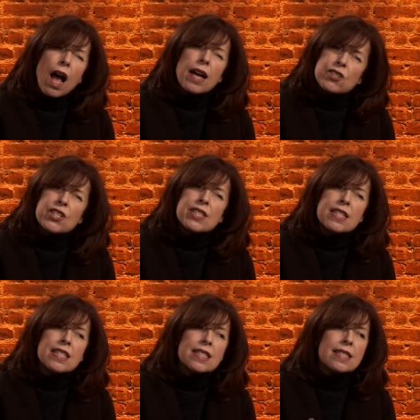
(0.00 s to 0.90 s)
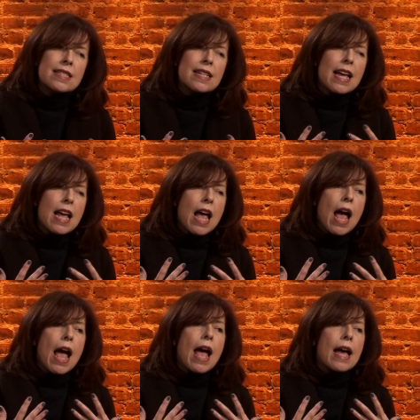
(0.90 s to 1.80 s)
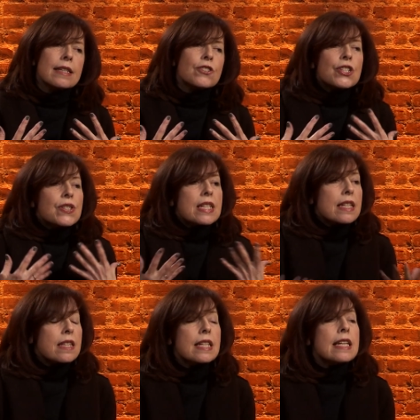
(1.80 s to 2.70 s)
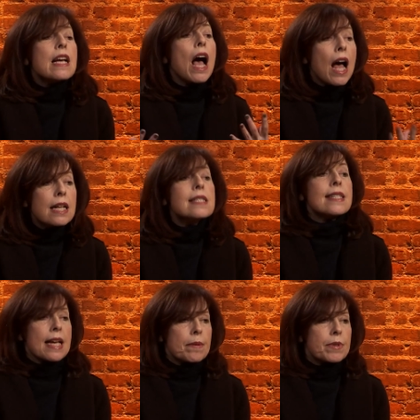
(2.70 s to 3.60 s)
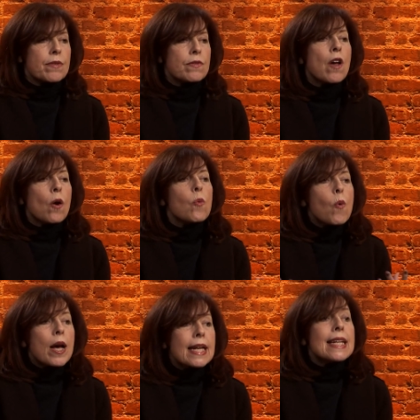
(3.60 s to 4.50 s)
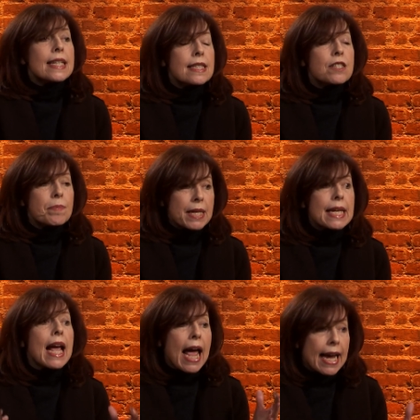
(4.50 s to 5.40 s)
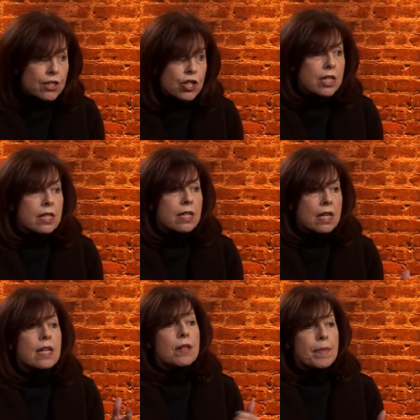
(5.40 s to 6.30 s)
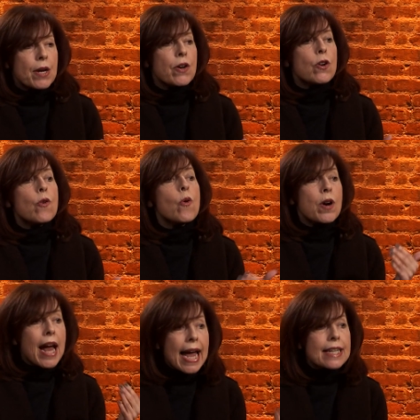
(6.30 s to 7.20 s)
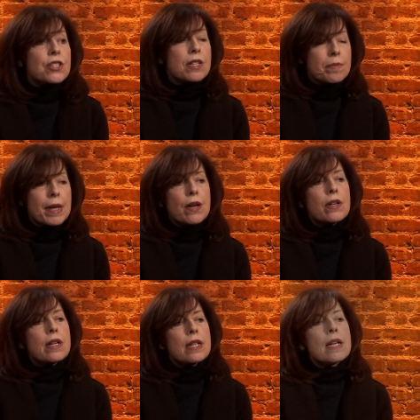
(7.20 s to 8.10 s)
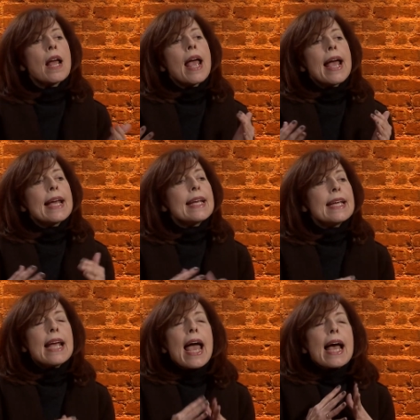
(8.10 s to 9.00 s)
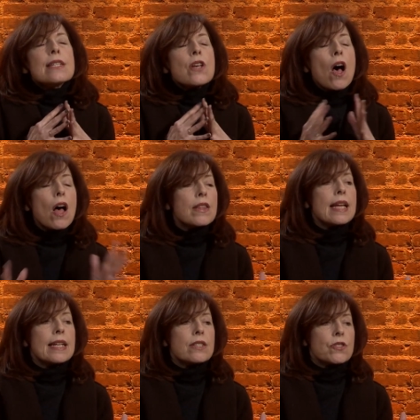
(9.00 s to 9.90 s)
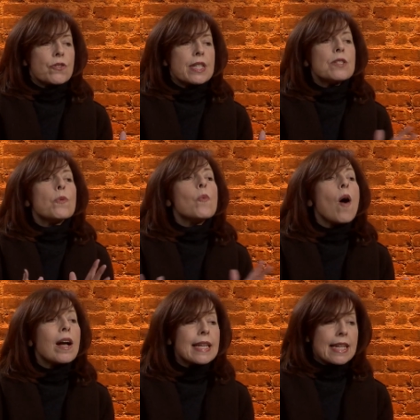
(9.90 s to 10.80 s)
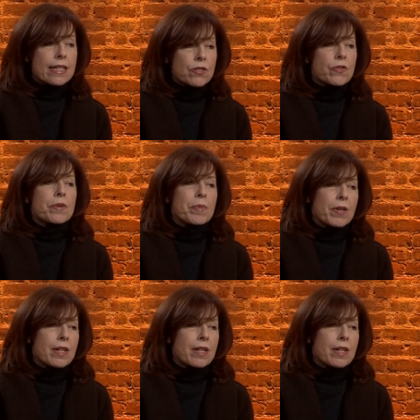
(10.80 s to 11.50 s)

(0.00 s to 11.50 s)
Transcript: consciousness and just the, the concept of what it is to be Asian in America or Asian American he has all that history. He's a walking history book.